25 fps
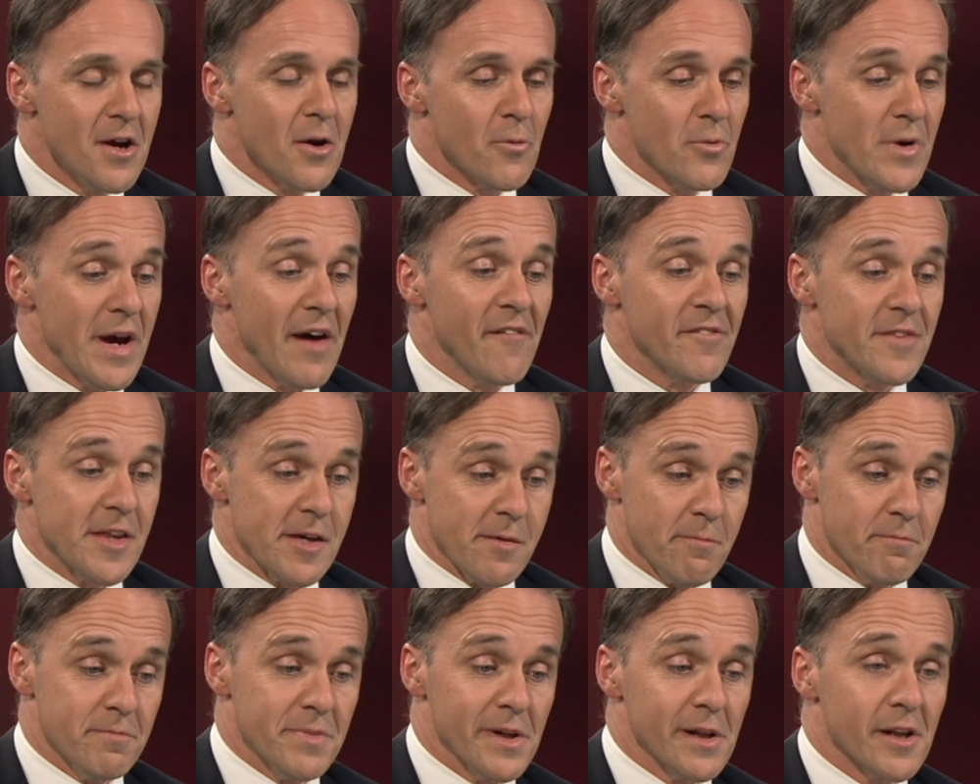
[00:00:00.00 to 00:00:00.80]
We have the
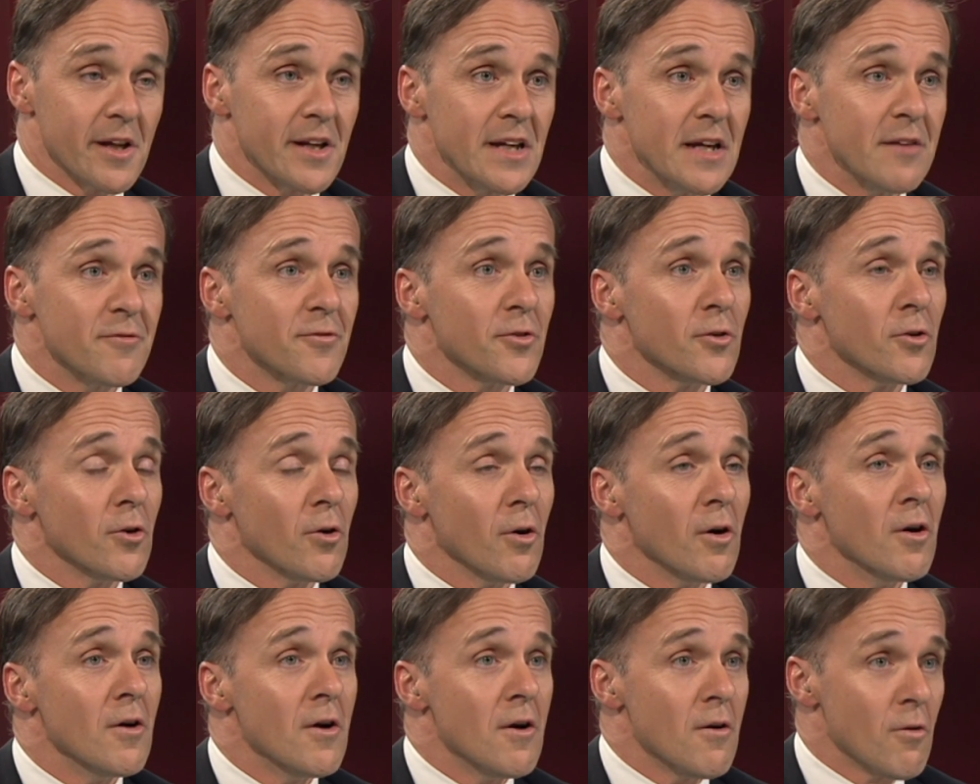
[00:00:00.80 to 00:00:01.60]
ability
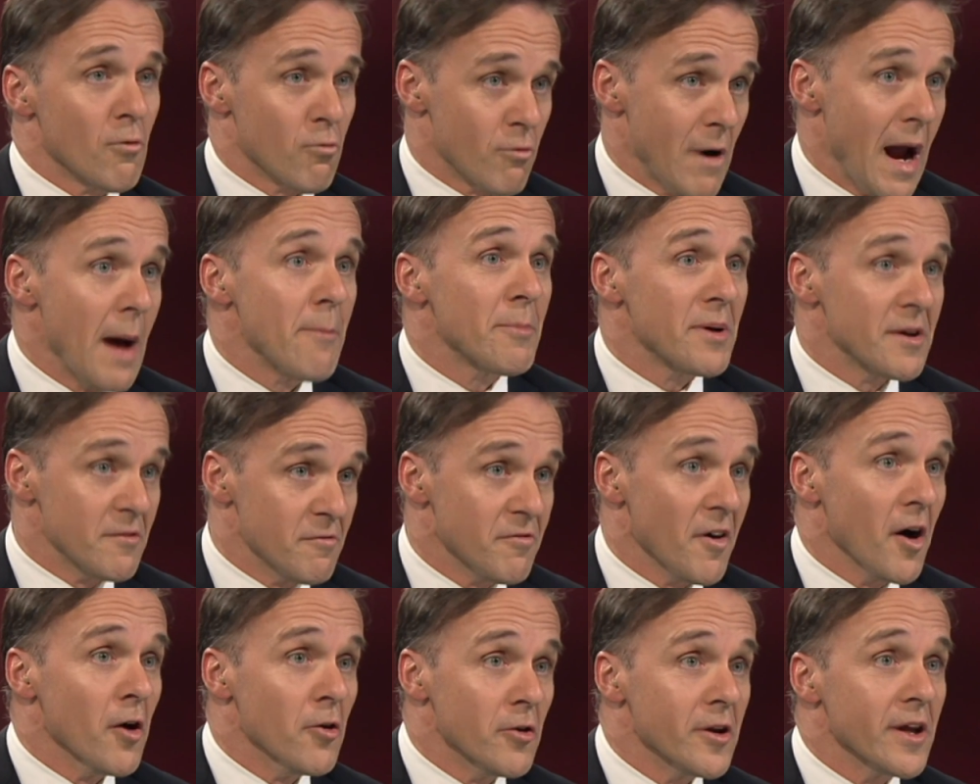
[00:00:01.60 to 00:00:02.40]
for rapid
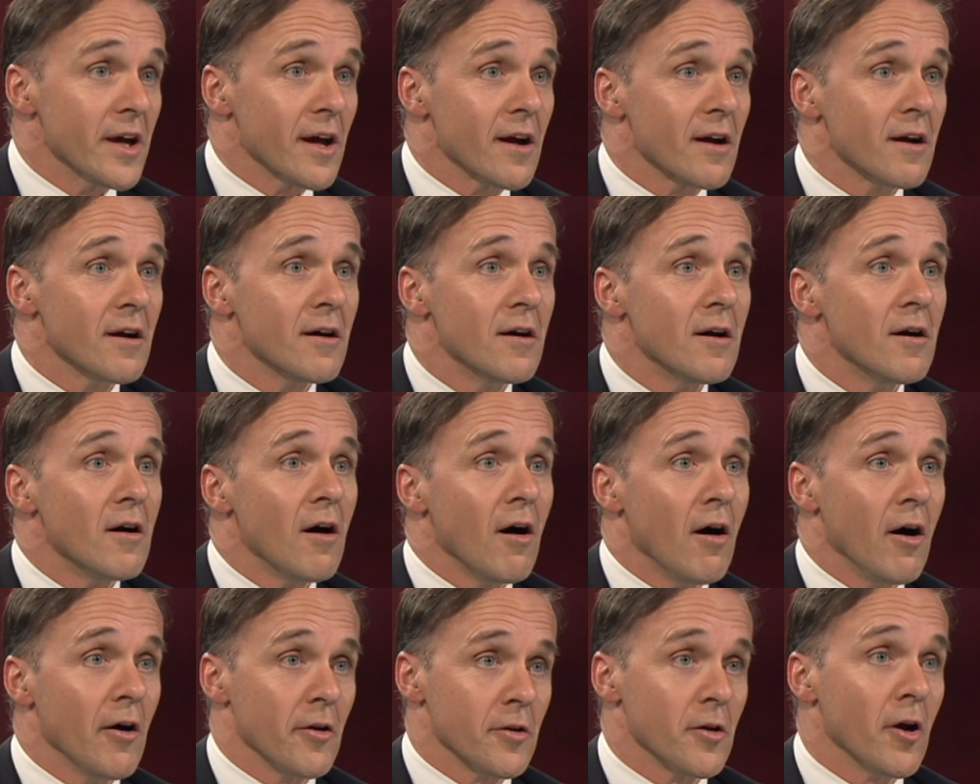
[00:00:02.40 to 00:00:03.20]
voting
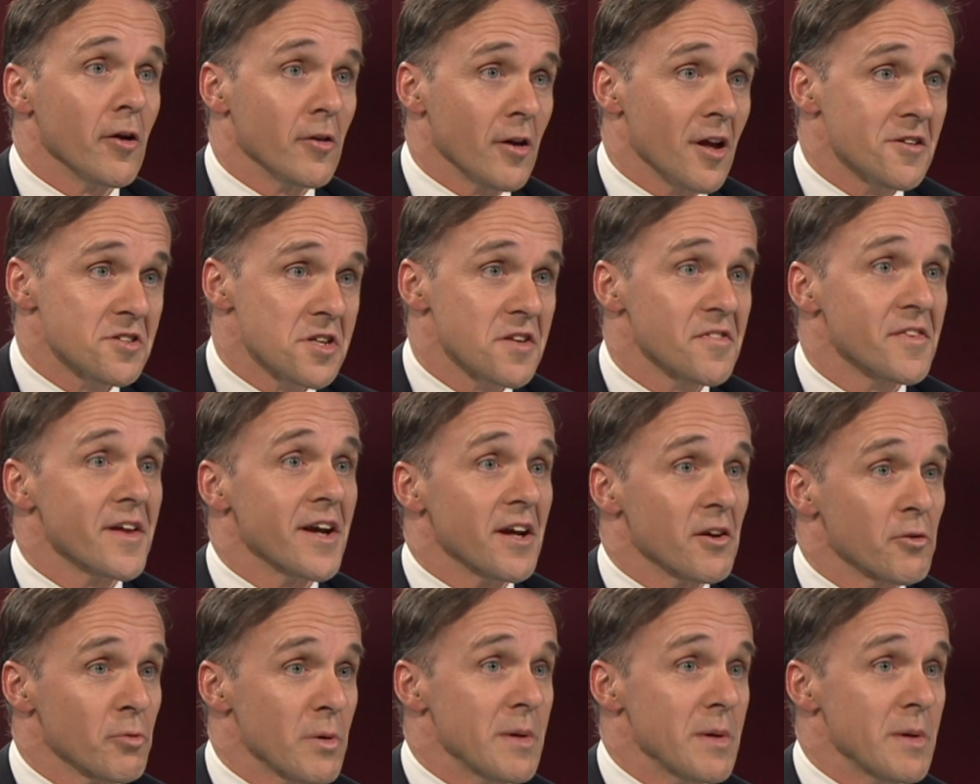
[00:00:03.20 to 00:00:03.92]
on lots of things.